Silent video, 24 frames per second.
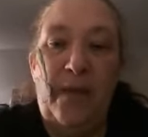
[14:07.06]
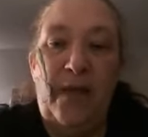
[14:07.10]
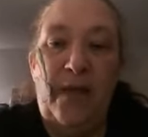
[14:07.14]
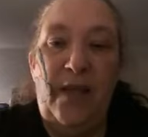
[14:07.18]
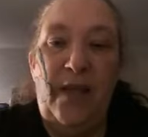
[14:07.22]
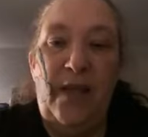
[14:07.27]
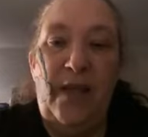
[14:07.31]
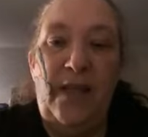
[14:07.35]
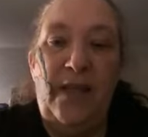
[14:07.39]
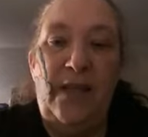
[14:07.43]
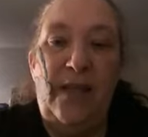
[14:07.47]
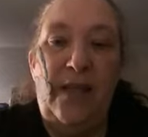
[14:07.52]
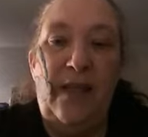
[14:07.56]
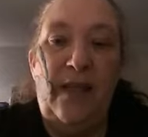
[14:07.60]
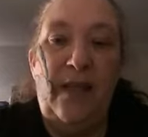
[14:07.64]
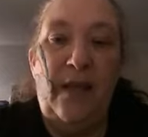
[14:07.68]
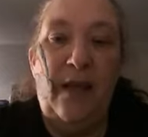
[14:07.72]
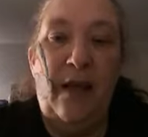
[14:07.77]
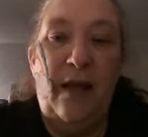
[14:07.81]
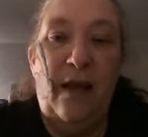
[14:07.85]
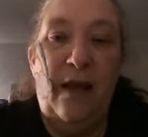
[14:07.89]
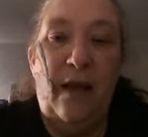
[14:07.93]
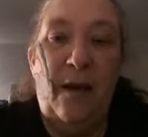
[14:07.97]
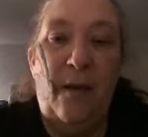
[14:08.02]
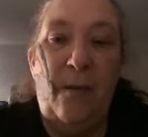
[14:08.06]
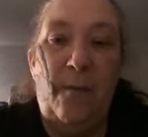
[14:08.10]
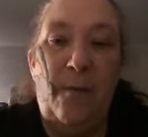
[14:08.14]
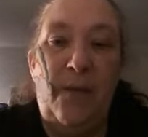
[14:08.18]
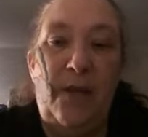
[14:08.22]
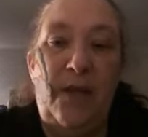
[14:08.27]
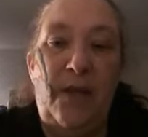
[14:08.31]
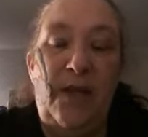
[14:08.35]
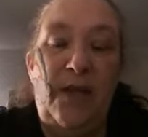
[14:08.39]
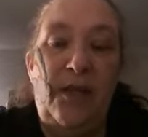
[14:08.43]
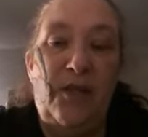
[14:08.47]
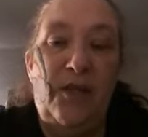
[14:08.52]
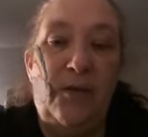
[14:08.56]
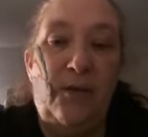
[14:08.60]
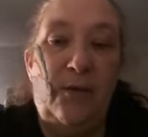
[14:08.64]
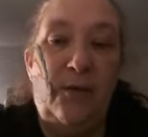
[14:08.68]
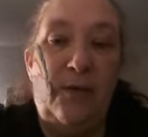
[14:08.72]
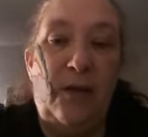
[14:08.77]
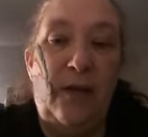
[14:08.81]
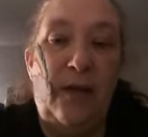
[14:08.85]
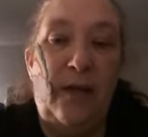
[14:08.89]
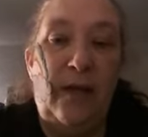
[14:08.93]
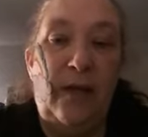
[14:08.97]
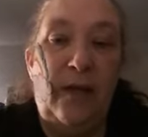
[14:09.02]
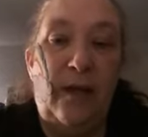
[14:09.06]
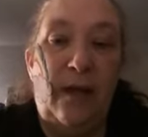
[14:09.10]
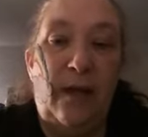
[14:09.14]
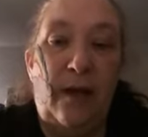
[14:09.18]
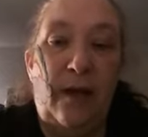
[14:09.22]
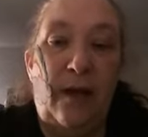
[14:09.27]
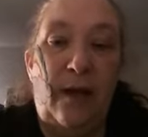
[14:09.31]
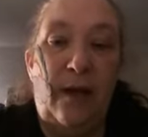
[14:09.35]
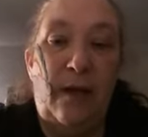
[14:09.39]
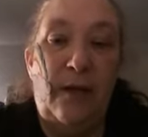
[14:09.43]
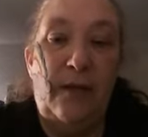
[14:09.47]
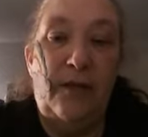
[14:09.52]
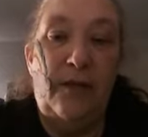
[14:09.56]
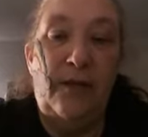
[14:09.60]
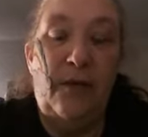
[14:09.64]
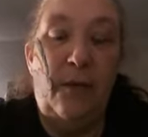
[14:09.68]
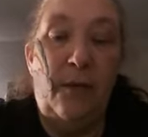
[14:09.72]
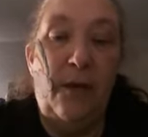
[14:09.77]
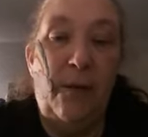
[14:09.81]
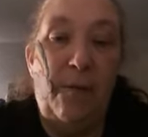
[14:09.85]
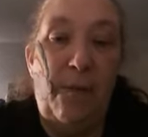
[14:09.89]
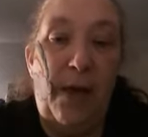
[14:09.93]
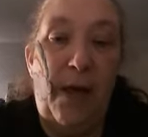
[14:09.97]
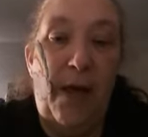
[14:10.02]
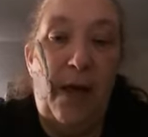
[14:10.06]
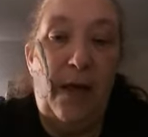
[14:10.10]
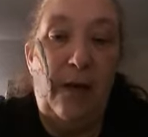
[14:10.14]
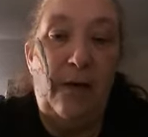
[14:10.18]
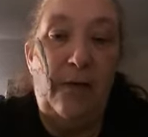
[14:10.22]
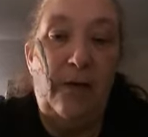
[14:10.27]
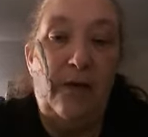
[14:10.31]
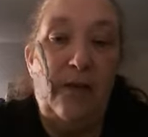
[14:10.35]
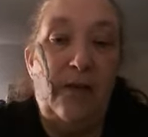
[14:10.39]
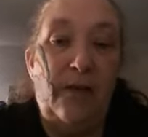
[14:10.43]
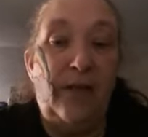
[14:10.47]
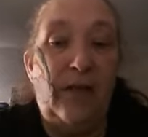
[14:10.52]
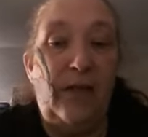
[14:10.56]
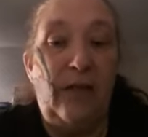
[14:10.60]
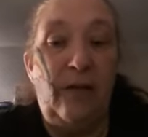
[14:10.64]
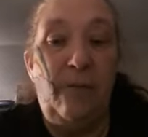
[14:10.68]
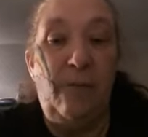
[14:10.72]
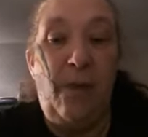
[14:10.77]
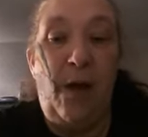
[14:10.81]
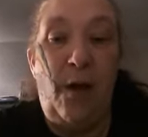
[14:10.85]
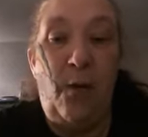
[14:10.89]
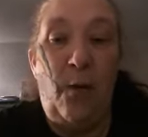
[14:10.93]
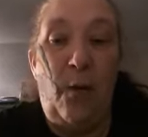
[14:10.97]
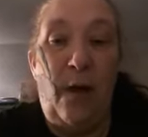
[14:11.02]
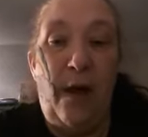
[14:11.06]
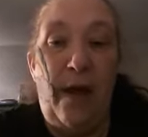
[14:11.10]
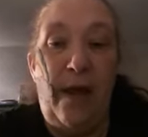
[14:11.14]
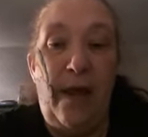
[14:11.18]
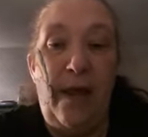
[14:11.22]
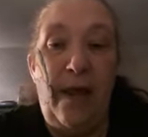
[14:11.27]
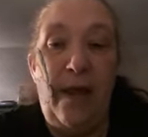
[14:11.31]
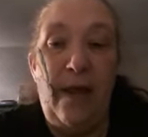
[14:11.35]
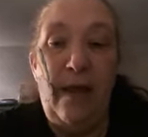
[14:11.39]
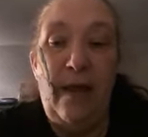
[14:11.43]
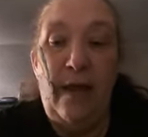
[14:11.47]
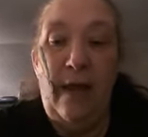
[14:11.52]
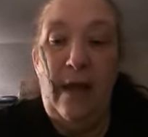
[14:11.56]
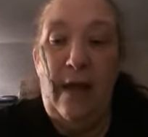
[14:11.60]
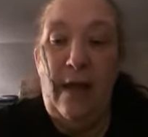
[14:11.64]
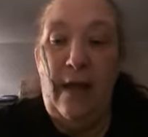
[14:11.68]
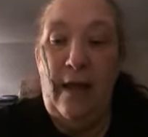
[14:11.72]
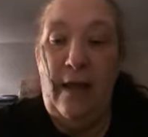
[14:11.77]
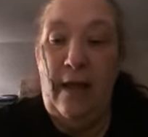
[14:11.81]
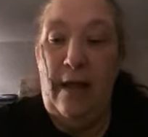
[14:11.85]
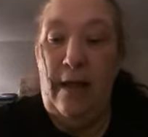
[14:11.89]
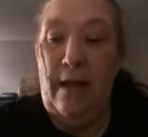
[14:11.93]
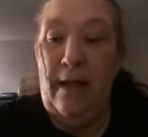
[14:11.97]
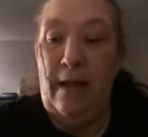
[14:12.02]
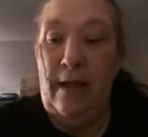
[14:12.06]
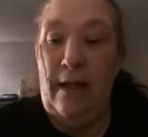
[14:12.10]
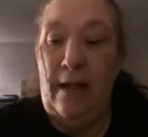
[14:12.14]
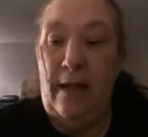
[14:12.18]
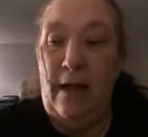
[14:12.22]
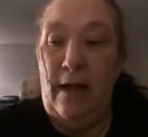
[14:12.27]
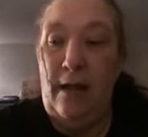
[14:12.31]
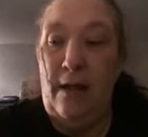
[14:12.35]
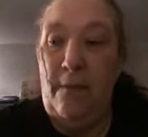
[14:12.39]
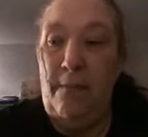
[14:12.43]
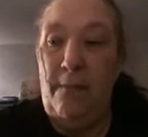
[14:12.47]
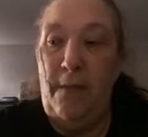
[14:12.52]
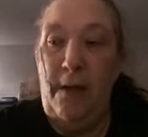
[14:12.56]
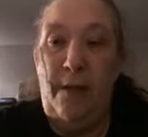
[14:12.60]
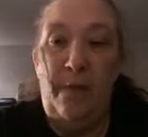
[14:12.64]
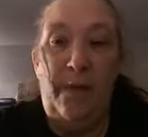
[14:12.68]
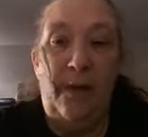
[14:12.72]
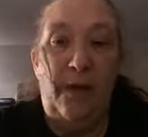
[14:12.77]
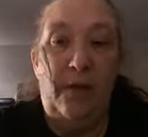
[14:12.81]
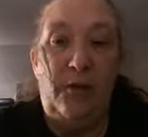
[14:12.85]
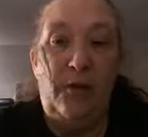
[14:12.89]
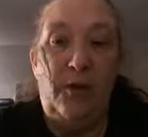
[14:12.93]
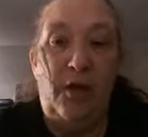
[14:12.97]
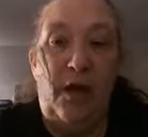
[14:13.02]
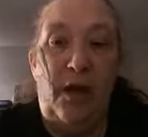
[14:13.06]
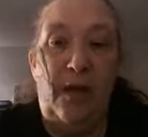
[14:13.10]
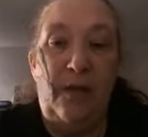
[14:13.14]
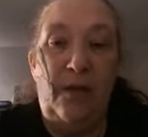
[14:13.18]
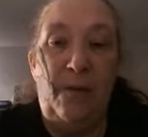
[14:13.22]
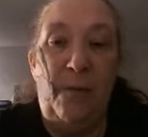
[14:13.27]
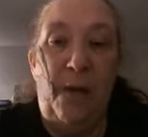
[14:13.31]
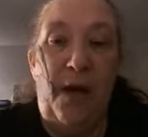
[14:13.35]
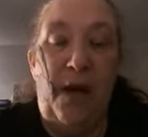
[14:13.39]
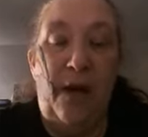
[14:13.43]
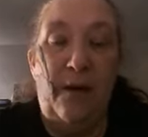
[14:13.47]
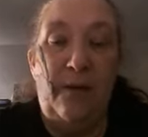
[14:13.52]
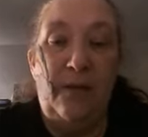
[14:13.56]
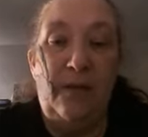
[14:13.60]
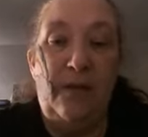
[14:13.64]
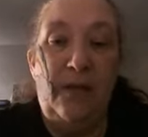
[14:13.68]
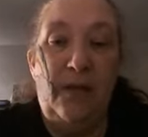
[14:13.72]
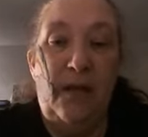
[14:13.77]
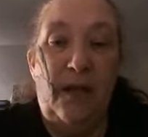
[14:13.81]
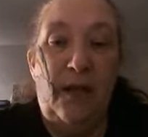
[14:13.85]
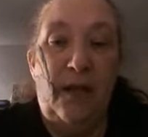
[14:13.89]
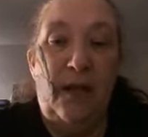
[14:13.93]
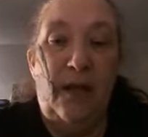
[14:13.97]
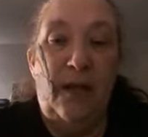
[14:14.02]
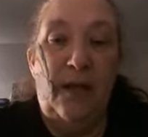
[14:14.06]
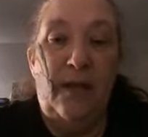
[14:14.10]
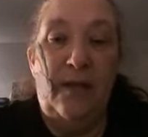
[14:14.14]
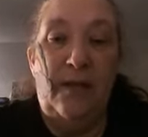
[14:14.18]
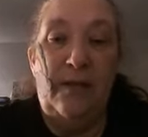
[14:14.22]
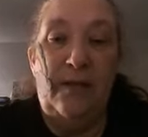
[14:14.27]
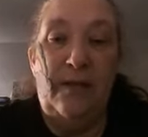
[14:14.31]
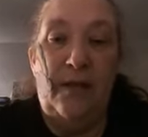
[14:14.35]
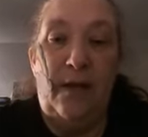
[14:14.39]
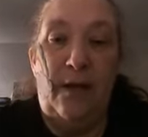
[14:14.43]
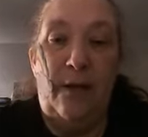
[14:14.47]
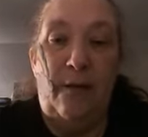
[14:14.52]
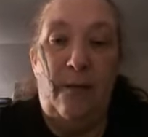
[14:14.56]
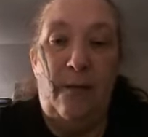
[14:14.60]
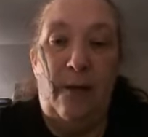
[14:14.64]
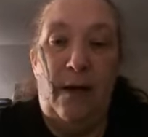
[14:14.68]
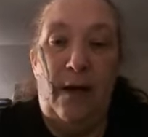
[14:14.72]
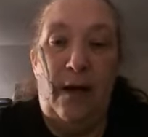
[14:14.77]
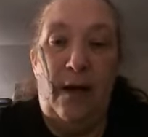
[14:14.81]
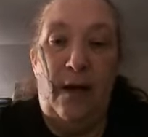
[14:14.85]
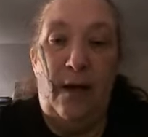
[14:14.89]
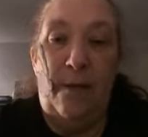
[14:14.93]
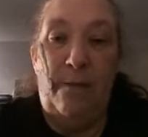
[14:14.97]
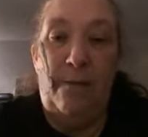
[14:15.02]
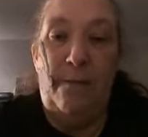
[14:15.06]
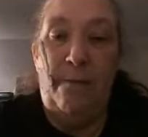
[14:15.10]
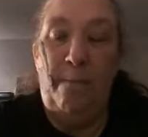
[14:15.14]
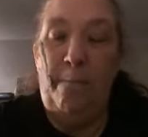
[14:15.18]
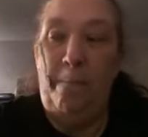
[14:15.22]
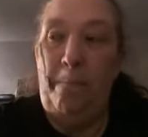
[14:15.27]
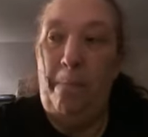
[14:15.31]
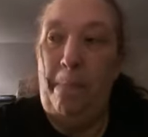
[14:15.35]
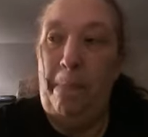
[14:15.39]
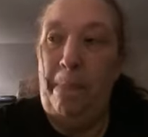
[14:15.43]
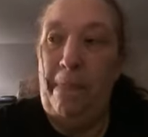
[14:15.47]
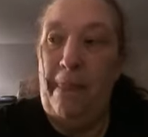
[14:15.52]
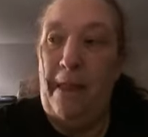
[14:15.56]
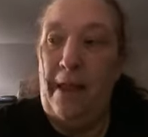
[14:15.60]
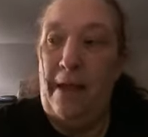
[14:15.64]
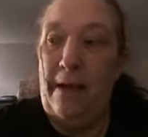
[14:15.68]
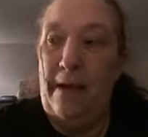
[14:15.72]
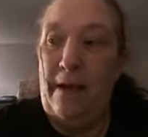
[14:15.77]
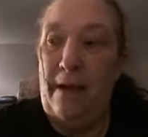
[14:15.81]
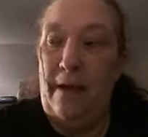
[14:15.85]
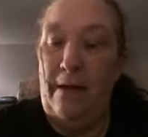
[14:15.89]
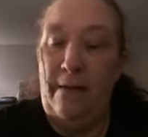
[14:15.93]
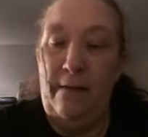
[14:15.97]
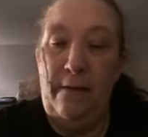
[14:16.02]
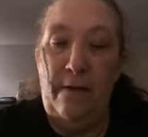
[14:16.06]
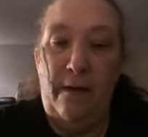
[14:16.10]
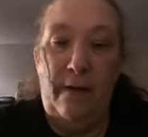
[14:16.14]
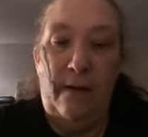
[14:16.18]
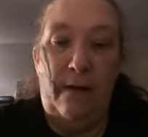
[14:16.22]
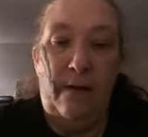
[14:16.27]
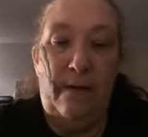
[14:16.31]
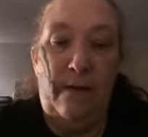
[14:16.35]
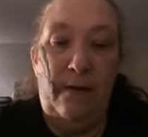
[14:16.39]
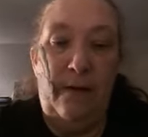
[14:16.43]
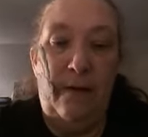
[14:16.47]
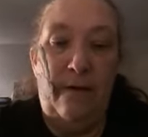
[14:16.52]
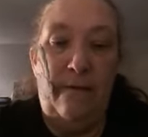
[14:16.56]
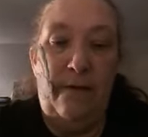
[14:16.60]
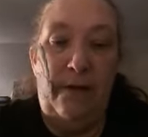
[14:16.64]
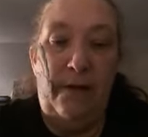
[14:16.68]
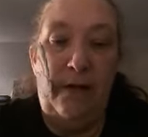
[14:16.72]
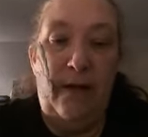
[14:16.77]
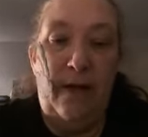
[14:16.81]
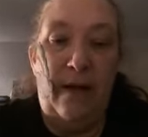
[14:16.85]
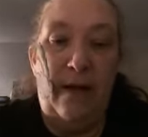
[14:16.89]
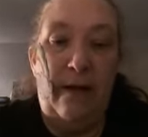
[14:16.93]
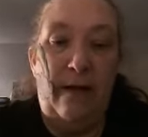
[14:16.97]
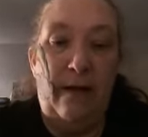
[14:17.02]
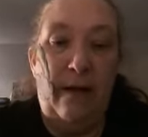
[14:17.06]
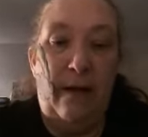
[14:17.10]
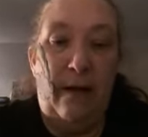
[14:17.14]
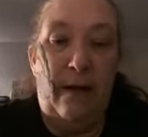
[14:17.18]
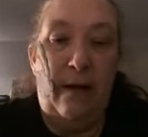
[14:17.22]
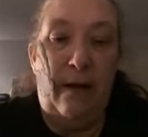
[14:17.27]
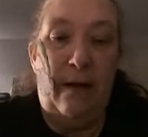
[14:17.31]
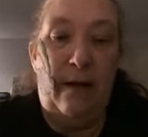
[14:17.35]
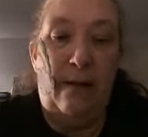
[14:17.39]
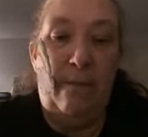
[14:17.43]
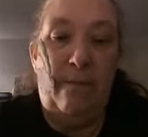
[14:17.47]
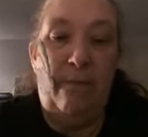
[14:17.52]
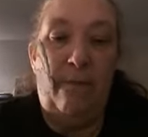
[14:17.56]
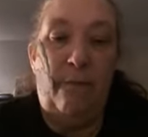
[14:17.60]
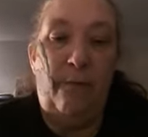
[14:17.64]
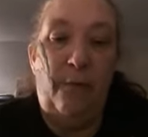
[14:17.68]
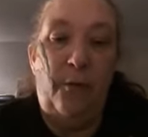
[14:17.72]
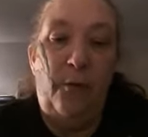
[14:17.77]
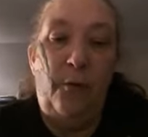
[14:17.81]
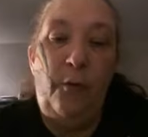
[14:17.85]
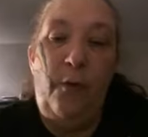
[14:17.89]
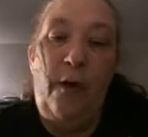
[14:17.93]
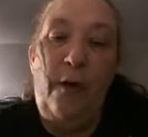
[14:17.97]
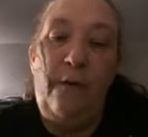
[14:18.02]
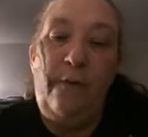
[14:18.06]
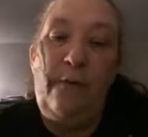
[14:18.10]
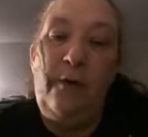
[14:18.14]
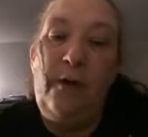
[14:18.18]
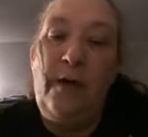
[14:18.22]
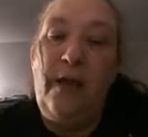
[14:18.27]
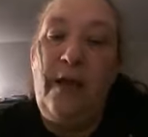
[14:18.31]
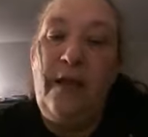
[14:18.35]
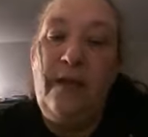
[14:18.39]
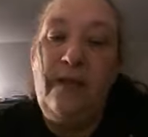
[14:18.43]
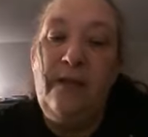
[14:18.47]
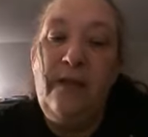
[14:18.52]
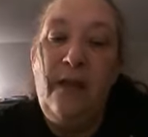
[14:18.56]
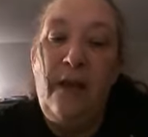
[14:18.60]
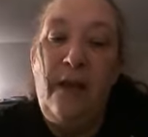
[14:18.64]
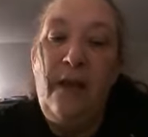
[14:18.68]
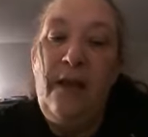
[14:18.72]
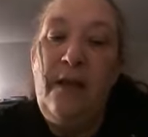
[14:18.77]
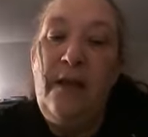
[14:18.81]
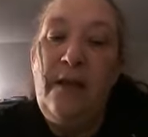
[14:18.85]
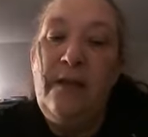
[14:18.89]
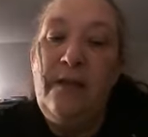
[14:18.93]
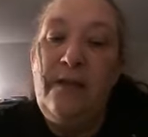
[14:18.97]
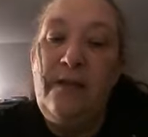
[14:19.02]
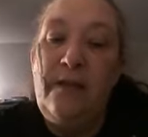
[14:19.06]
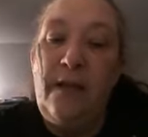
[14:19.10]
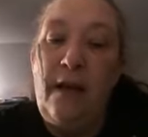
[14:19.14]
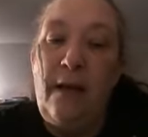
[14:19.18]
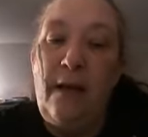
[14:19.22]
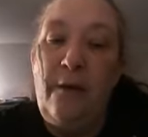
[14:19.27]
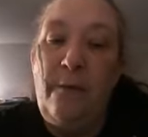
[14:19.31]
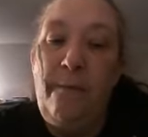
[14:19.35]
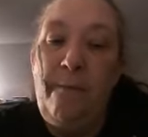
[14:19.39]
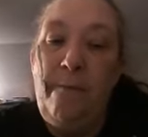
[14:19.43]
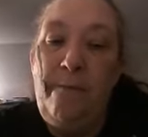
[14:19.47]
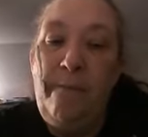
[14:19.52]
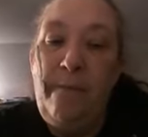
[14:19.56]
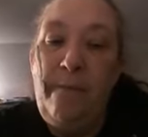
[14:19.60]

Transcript: easy Eastery sewing patterns, send them my way, and maybe I'll try them out. So and I'll leave a link for whoever it is. So